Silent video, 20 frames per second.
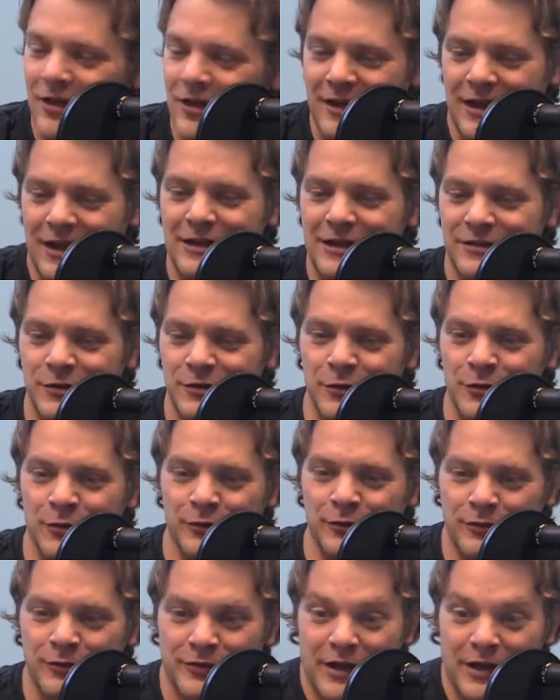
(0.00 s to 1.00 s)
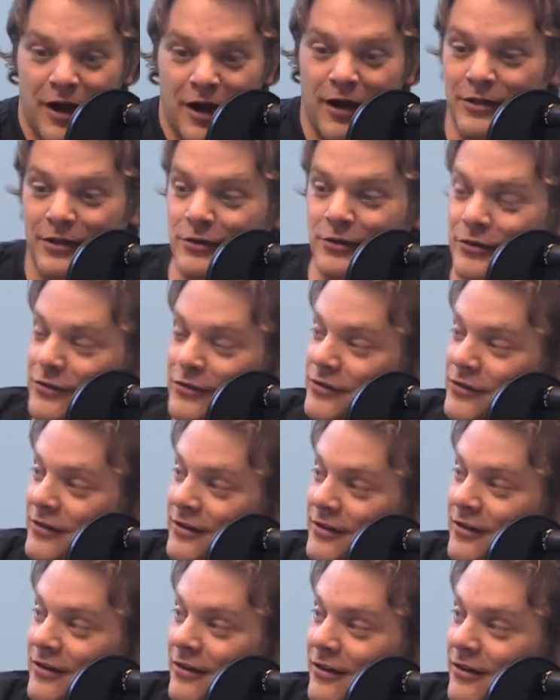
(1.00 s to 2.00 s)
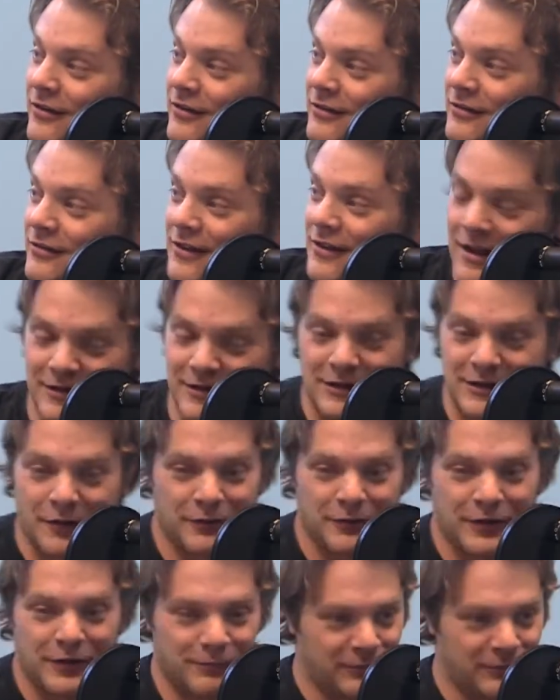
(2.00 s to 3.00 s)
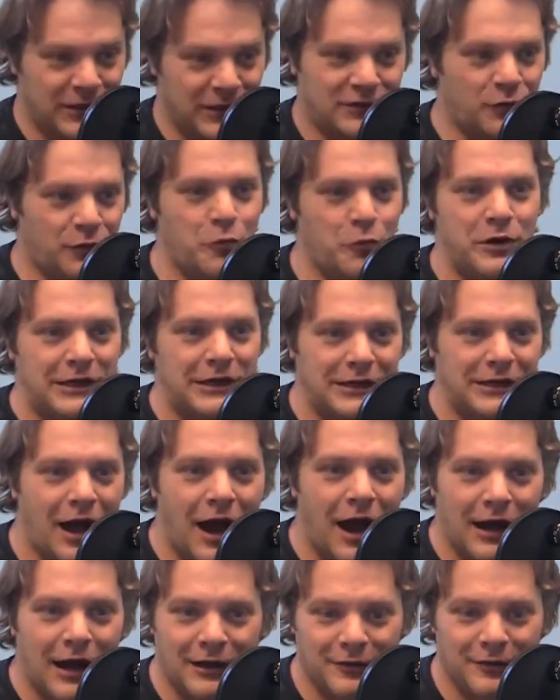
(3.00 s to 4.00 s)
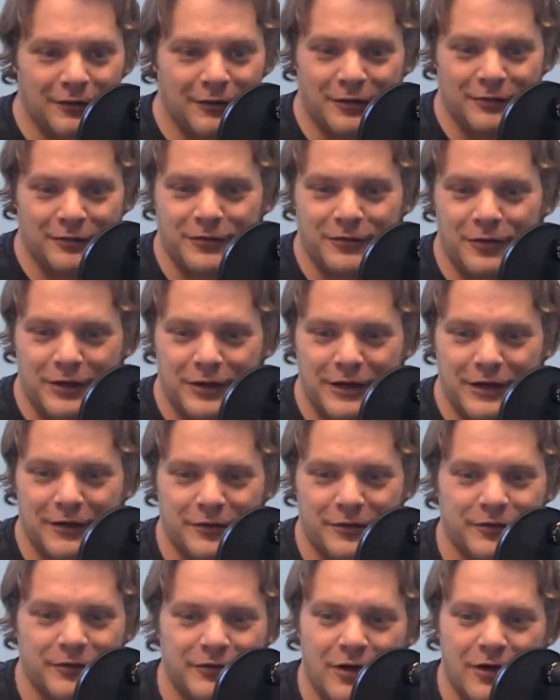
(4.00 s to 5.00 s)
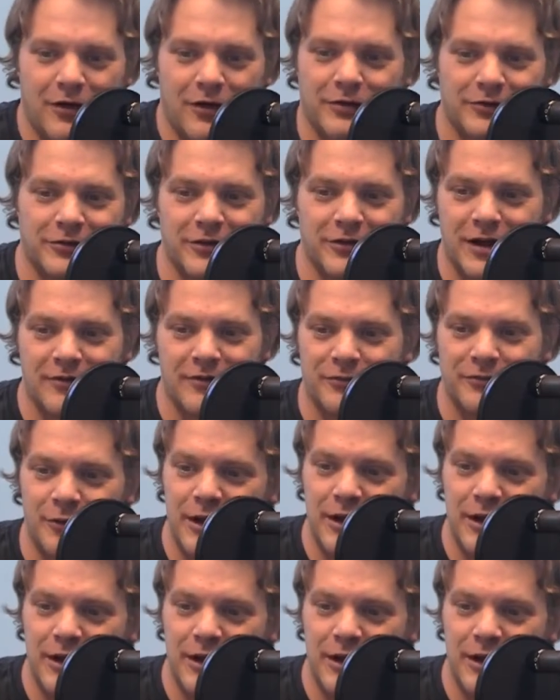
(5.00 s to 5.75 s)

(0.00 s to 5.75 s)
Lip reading: like I do the others that, the 29 or 30 other songs that I've